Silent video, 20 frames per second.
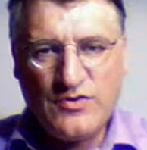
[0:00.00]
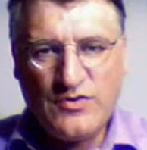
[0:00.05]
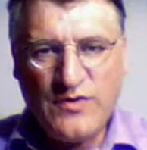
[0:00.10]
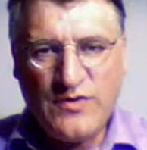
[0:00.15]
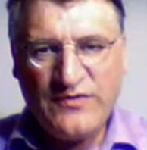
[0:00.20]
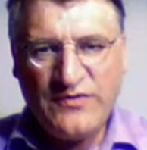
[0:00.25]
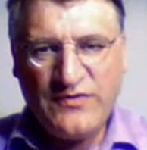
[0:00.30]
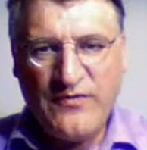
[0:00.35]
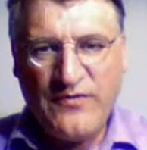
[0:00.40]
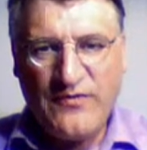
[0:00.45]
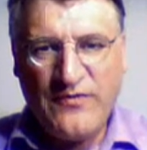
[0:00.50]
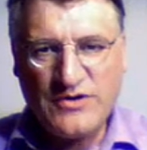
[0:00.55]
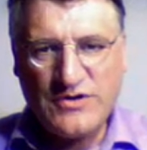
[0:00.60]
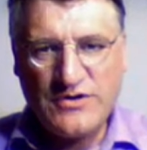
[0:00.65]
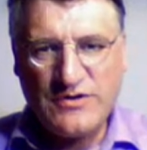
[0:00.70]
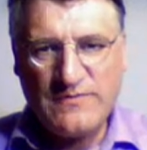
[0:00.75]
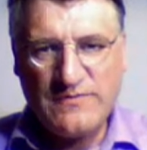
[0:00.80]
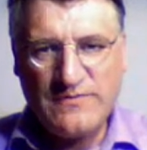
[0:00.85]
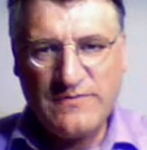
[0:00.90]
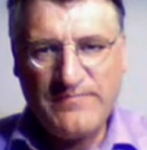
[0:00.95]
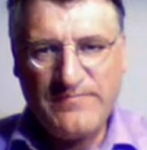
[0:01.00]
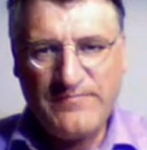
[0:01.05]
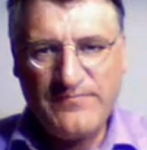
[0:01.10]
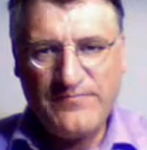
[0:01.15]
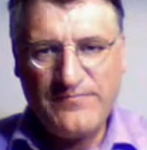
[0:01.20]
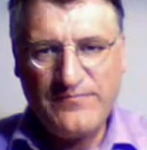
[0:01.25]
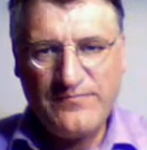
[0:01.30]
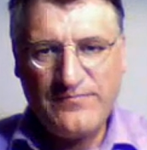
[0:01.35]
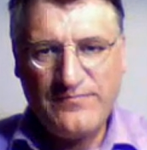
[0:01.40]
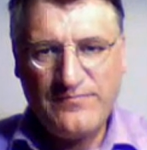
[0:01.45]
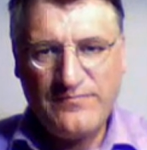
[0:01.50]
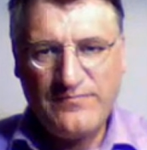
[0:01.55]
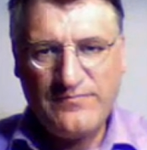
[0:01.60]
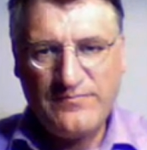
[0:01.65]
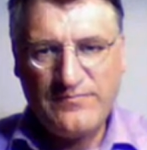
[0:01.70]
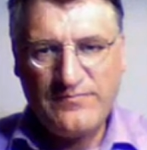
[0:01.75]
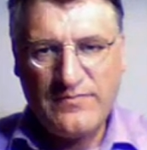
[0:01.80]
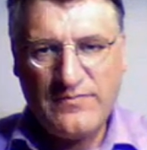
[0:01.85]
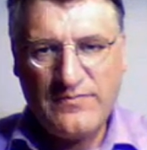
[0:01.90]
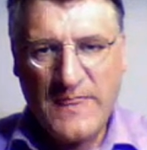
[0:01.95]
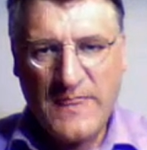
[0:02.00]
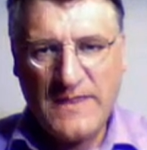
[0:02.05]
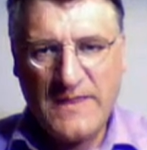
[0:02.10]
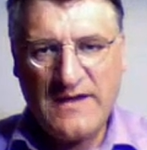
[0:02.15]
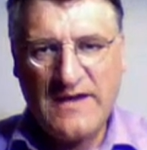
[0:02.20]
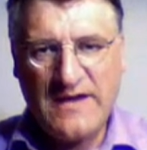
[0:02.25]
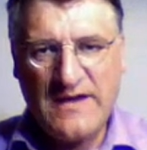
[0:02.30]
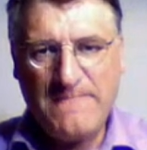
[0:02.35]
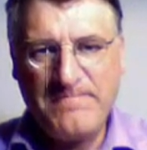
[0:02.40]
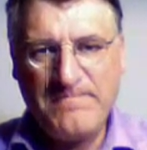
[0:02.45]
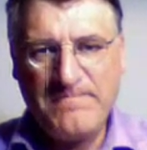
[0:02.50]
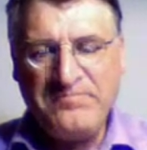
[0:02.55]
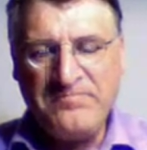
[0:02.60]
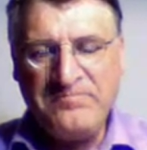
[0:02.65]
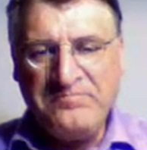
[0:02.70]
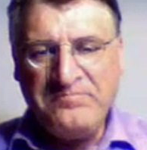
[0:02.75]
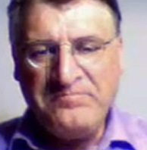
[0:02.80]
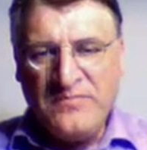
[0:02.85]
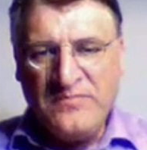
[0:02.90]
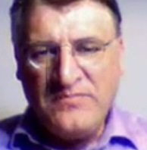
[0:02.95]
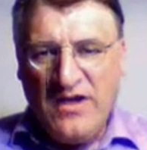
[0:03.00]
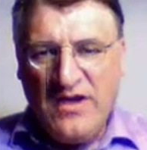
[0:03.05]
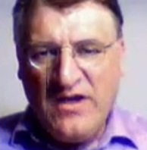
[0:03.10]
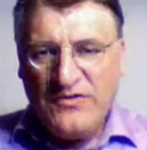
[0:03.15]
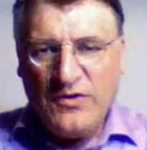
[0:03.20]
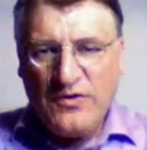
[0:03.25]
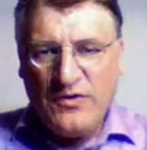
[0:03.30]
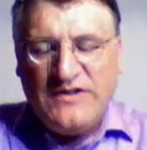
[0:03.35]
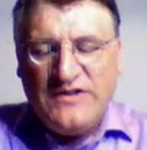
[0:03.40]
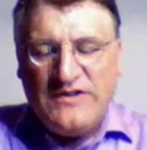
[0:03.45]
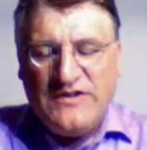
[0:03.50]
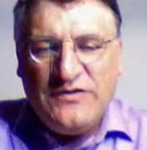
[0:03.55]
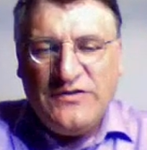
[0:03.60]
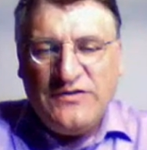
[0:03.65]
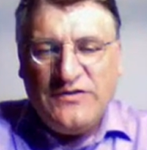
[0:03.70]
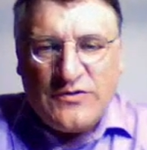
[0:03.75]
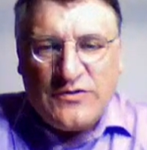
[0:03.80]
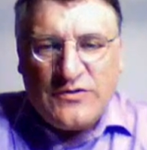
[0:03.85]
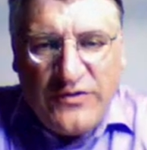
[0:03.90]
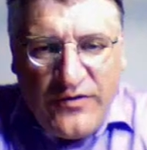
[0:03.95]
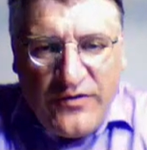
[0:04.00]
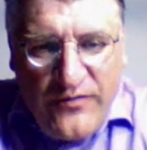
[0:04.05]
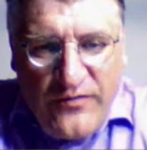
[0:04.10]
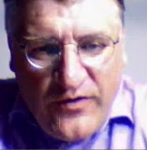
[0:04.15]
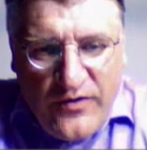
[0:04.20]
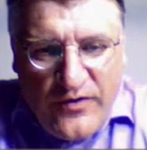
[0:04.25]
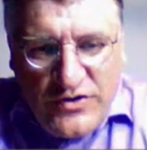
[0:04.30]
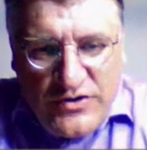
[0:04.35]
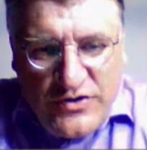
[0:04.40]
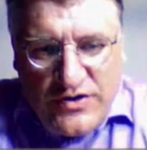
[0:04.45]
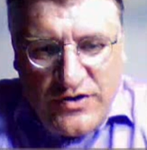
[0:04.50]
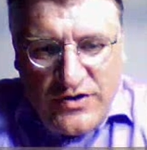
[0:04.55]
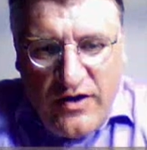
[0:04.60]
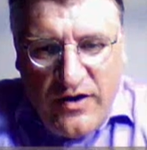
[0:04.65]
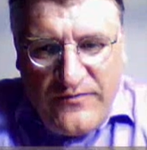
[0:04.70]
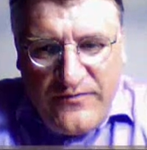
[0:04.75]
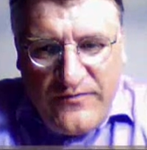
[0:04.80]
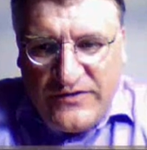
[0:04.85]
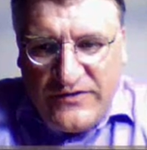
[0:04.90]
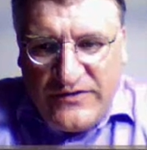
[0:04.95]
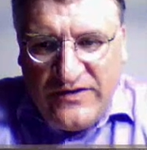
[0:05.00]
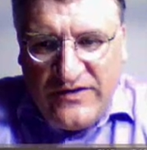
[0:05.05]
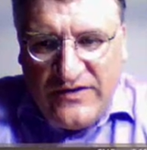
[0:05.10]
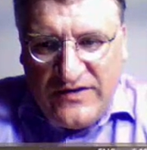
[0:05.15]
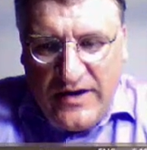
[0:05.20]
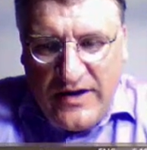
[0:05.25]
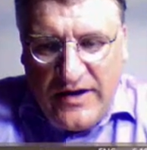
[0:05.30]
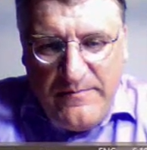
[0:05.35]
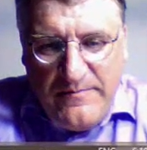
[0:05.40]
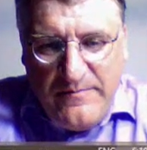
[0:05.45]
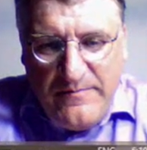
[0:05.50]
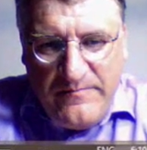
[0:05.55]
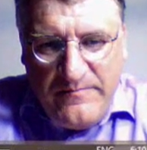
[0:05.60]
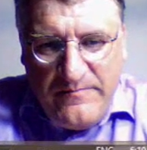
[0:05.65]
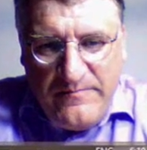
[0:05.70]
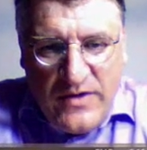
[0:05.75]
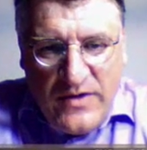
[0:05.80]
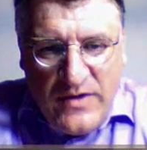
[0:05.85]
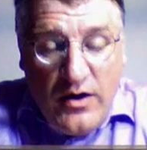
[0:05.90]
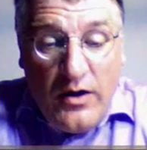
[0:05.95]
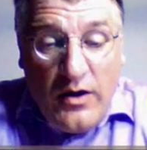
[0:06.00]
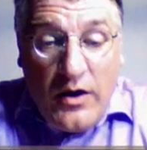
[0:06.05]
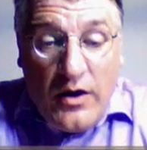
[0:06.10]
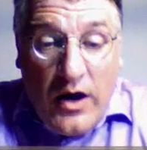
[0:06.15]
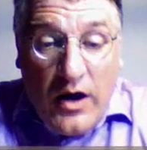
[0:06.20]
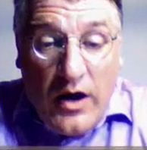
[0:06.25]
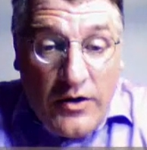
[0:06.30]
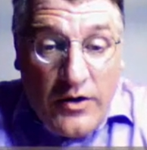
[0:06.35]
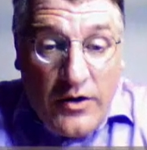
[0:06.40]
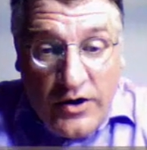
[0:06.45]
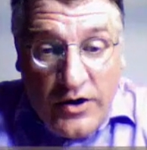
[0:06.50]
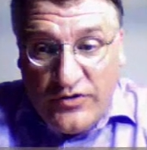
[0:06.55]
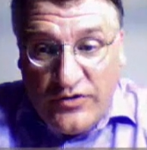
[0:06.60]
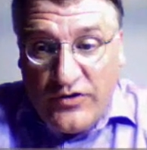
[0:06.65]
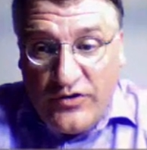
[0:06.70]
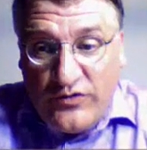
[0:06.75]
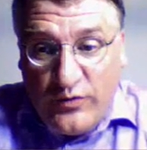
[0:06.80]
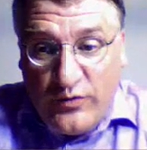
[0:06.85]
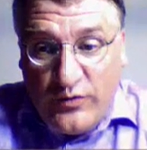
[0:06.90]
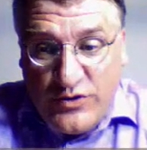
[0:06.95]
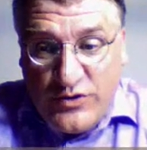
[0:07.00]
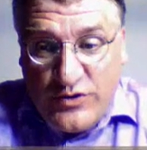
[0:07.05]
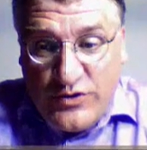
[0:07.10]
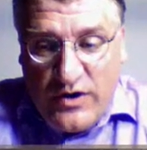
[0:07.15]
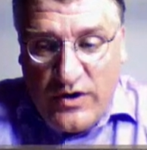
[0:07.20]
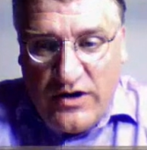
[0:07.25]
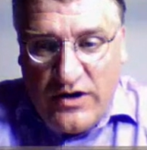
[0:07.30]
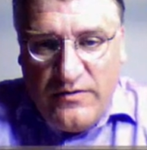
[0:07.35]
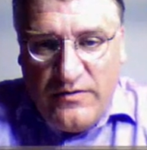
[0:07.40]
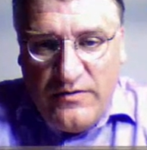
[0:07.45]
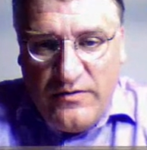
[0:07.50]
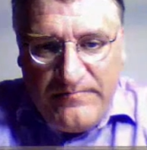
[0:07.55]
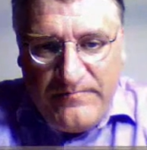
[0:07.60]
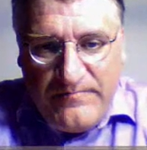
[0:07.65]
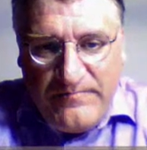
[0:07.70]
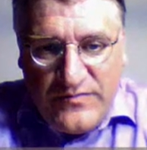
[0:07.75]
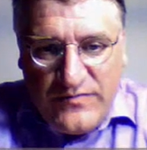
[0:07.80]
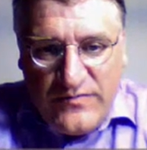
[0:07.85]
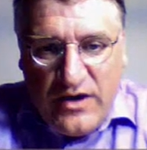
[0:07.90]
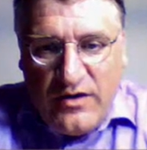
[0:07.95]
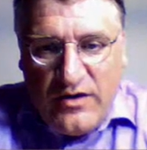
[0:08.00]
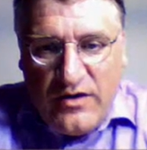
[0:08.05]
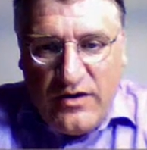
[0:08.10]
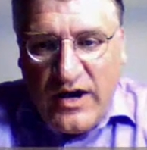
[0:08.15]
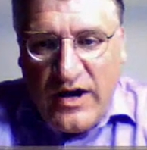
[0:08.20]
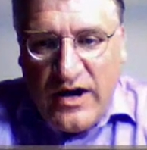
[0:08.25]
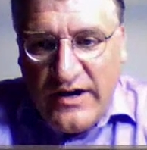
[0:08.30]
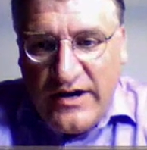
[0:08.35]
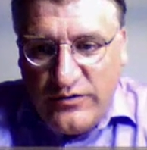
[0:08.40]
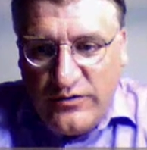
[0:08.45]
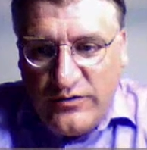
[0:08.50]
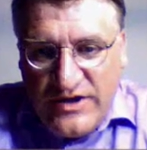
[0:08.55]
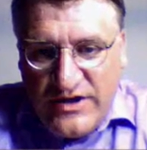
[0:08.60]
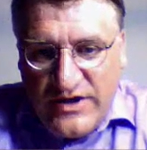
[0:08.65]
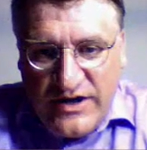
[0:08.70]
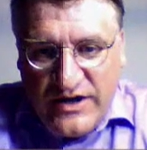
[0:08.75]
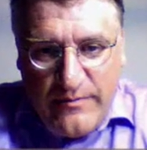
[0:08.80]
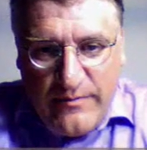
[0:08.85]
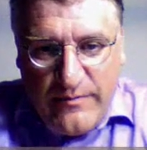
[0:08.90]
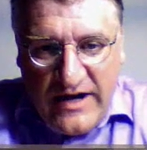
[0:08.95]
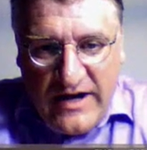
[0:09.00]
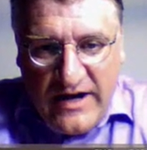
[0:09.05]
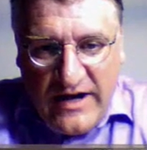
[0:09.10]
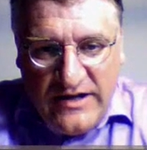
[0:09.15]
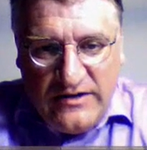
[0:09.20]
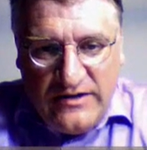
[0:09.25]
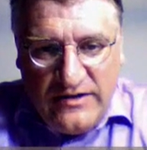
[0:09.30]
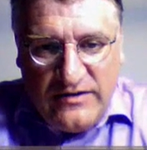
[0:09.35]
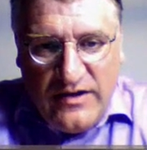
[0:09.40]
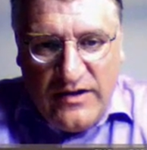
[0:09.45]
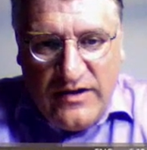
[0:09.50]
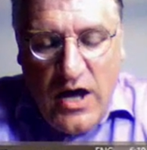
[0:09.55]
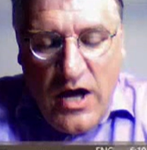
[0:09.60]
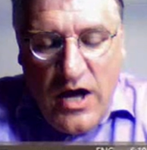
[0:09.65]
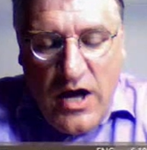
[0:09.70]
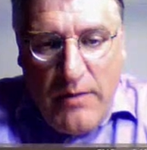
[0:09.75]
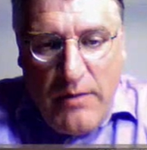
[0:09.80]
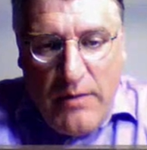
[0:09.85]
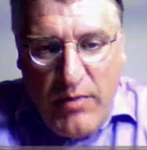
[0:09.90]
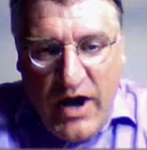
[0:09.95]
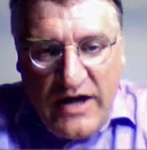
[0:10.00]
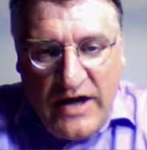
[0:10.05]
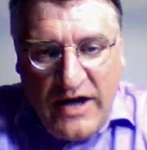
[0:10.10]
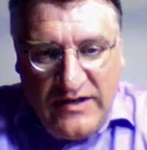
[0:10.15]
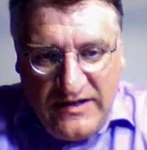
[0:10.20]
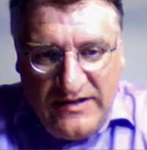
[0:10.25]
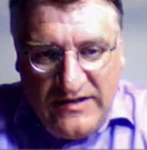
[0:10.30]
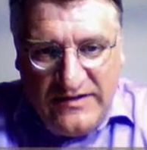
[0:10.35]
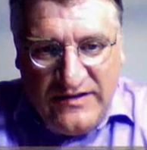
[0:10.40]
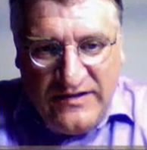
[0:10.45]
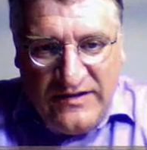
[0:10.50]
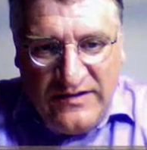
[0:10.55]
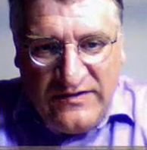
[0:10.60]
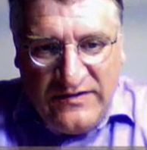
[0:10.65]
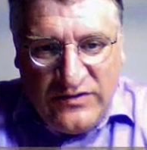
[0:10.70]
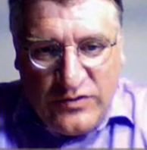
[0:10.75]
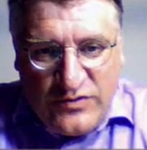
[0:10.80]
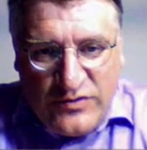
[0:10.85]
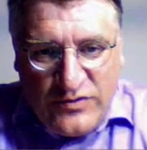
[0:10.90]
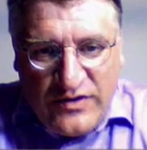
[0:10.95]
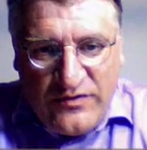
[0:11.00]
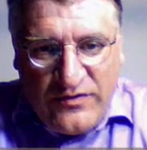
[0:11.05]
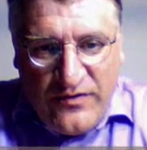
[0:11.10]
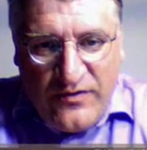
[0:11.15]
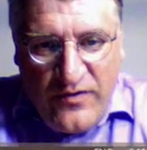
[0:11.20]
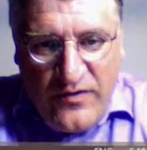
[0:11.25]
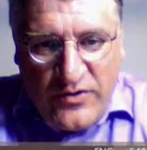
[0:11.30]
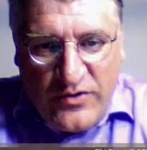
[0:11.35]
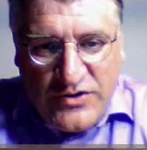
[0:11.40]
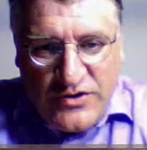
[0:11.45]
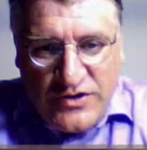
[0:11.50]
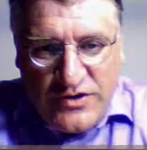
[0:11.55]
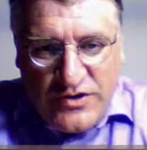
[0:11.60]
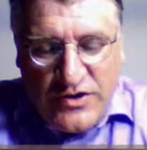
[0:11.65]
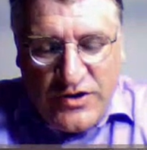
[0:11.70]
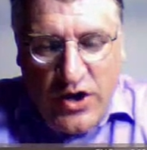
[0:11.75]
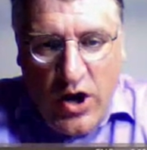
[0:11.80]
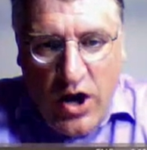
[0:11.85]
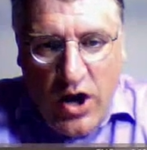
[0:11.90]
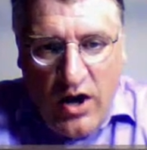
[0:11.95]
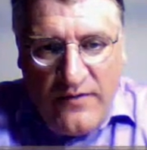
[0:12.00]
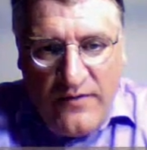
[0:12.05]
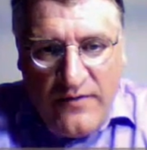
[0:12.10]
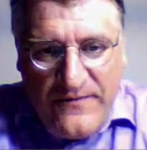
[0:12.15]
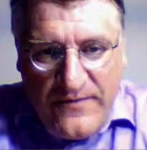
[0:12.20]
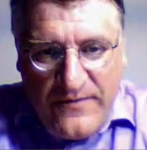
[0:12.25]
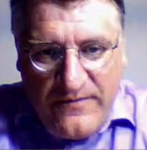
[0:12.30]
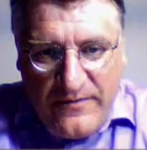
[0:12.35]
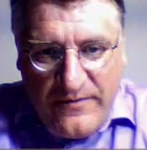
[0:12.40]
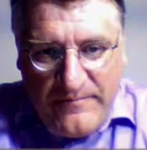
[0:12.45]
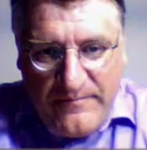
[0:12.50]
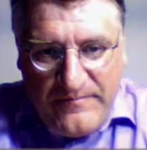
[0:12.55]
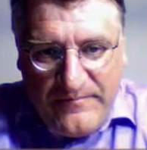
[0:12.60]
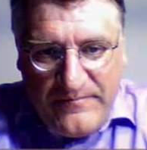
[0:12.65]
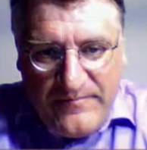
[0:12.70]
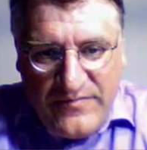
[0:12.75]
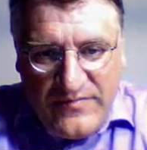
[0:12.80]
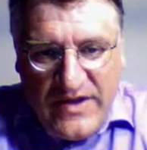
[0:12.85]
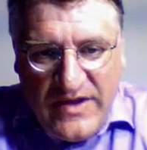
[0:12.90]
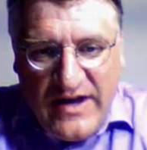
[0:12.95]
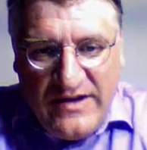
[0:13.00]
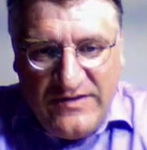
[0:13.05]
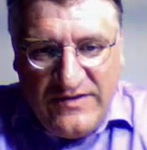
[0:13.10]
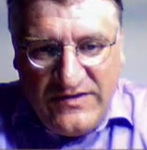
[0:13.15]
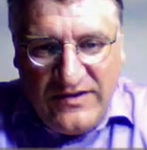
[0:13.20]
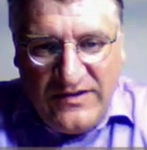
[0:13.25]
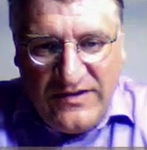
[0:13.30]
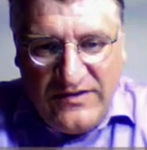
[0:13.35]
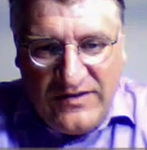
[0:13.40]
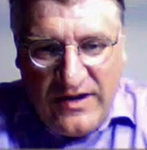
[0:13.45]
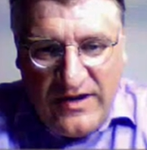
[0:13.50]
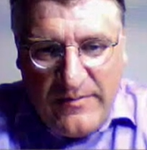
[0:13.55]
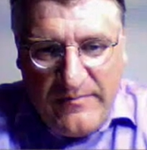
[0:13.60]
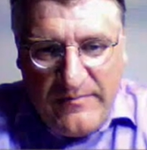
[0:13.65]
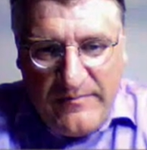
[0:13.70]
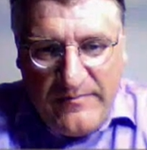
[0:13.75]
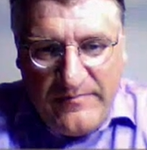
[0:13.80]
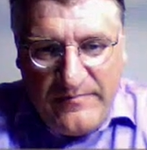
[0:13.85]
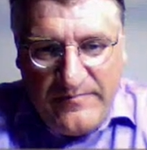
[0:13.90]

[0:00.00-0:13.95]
transfer function. Okay, so it is the transfer function of a system, God knows which one, I'll let you think about it, but it is the transfer function of a system.